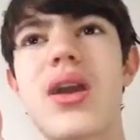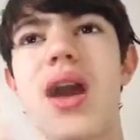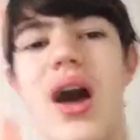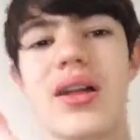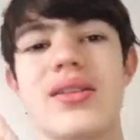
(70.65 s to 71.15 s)

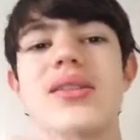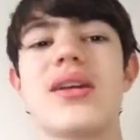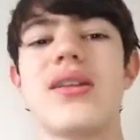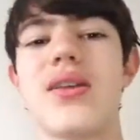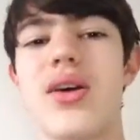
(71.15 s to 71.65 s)

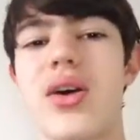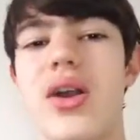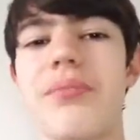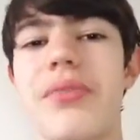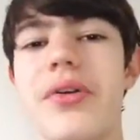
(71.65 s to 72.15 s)
constant
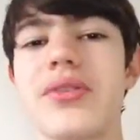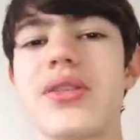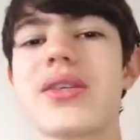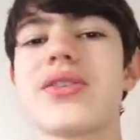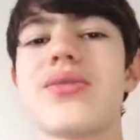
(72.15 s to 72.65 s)
on
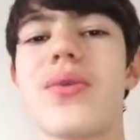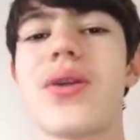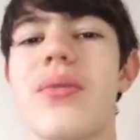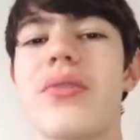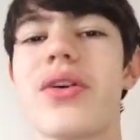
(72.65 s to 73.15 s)
uploads. That's the
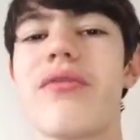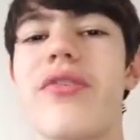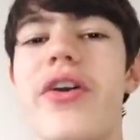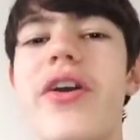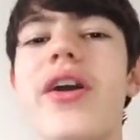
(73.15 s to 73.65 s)
word I'm looking
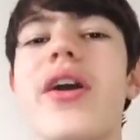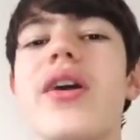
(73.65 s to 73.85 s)
for.